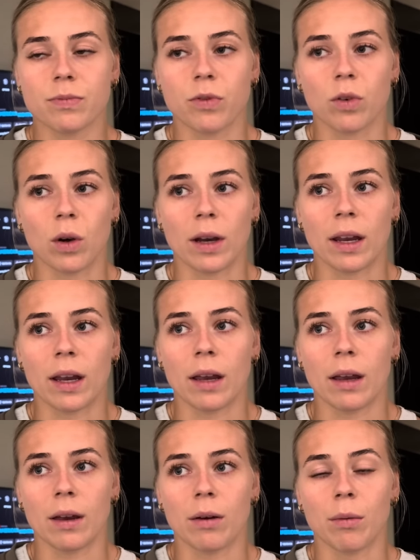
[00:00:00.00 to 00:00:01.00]

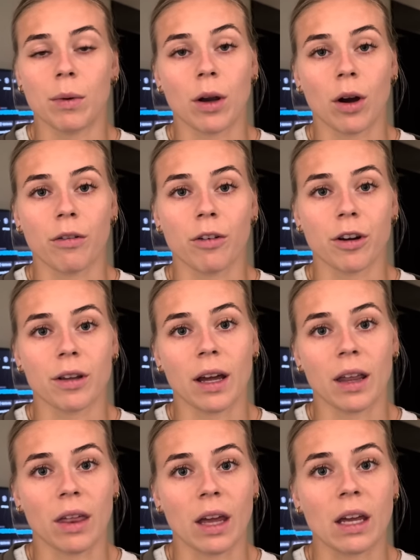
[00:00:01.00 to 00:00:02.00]
fully recovered,
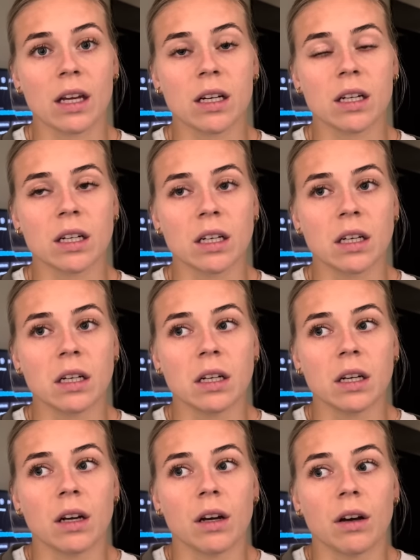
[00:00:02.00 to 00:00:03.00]
I think,
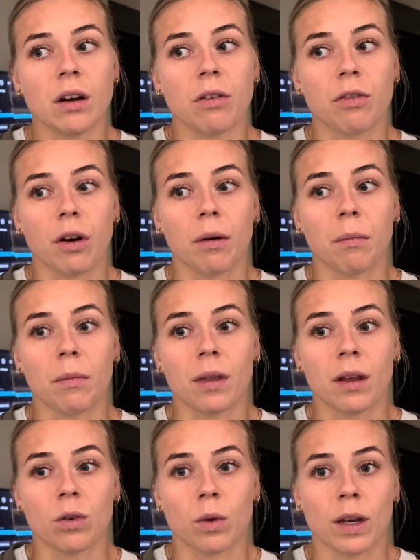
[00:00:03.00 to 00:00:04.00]
from
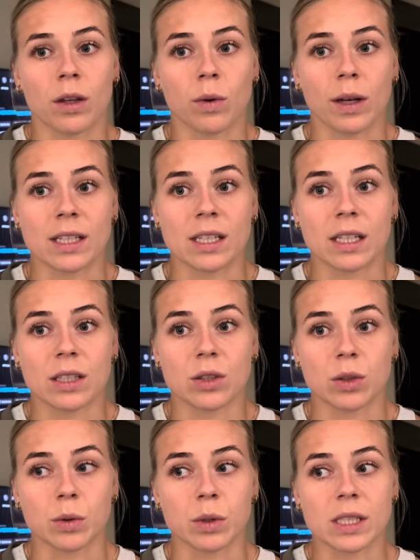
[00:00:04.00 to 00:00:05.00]
the
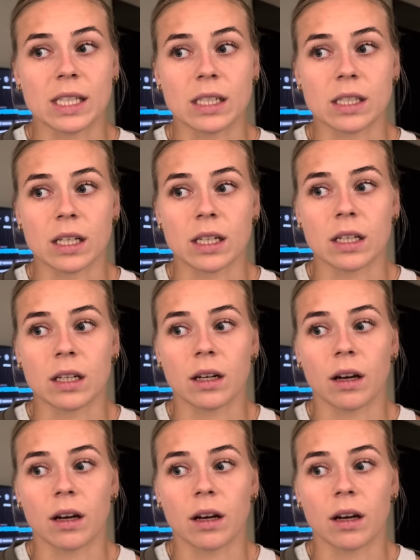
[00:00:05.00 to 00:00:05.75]
2022 season.